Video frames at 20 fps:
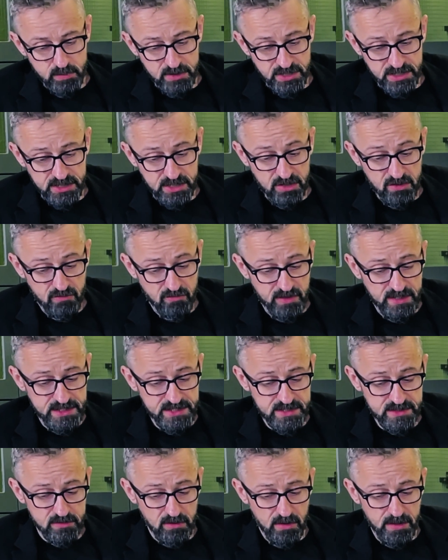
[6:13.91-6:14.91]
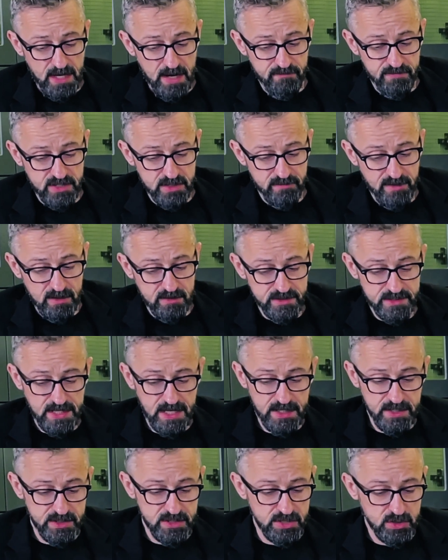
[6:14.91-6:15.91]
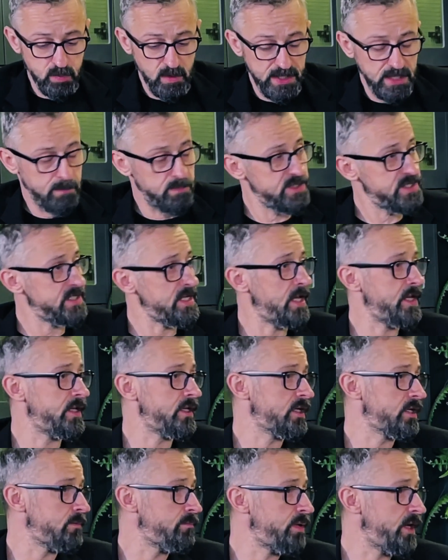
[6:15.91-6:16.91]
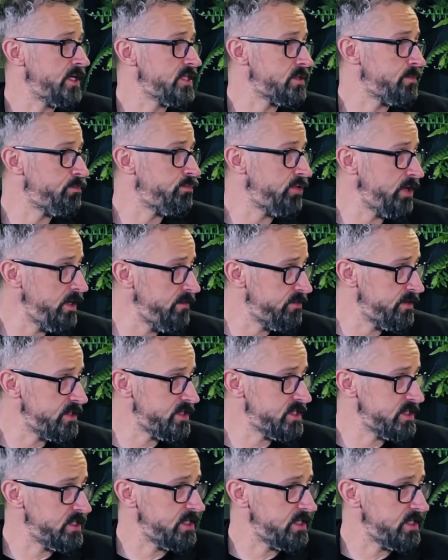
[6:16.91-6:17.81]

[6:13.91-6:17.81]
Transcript: which increased on average around 10 to 20% compared to previous